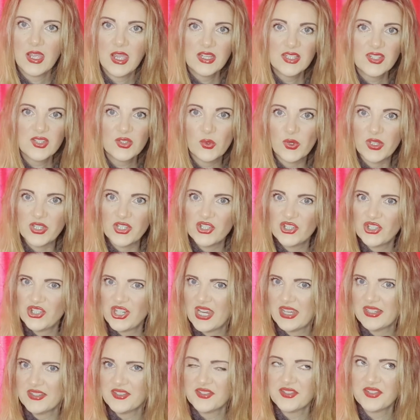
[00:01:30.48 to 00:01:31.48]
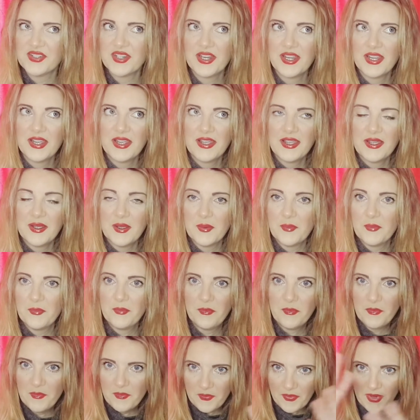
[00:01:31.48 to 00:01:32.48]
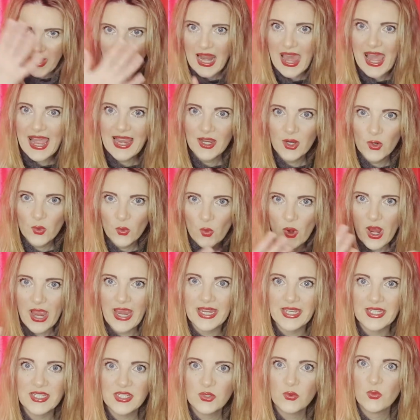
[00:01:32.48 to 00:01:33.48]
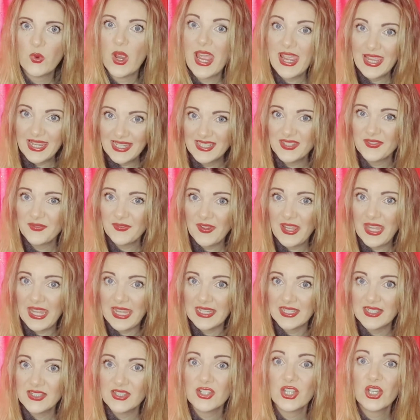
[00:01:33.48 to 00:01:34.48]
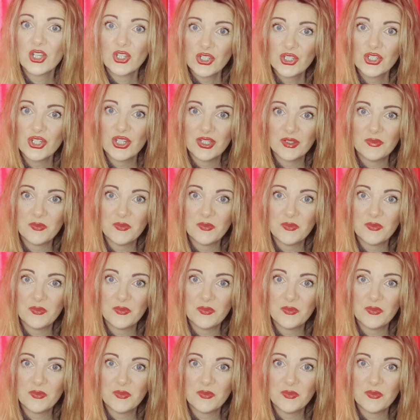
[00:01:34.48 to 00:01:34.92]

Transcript: So it's just blank white where his face should